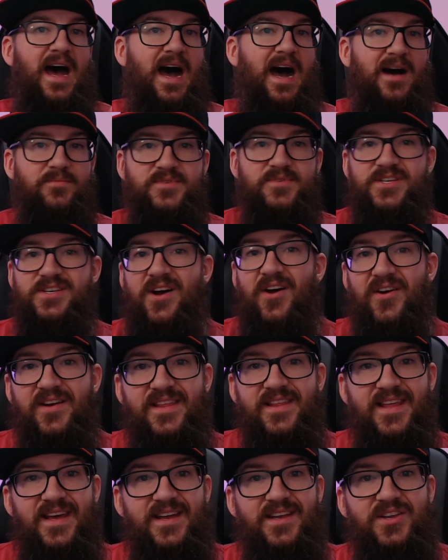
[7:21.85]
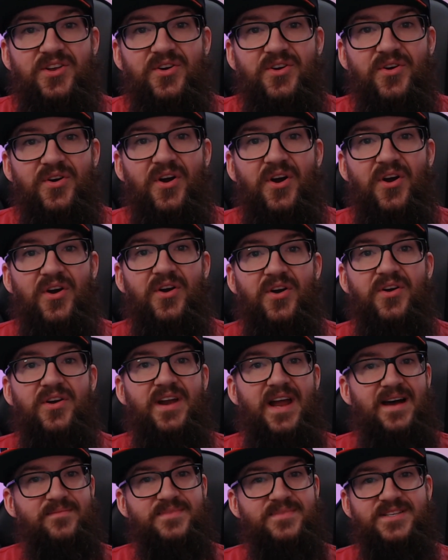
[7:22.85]
I'm sorry that you're hurt.
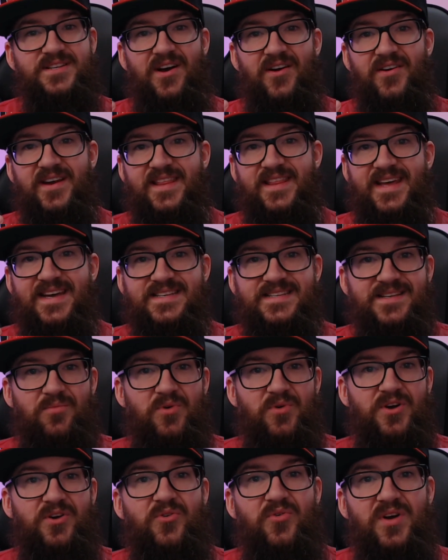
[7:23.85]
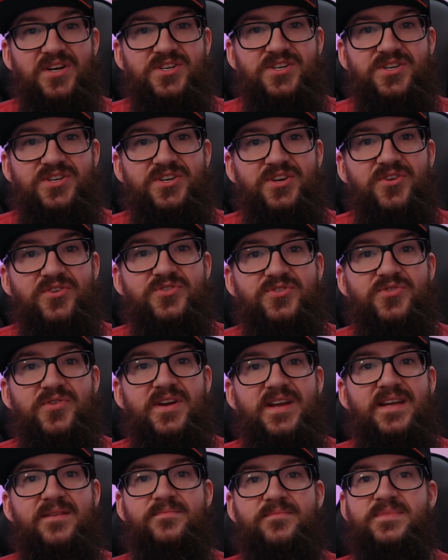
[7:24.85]
I'm sorry that someone crushed your
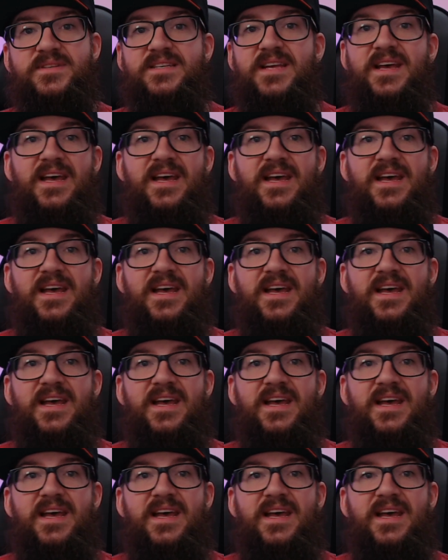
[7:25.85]
dreams.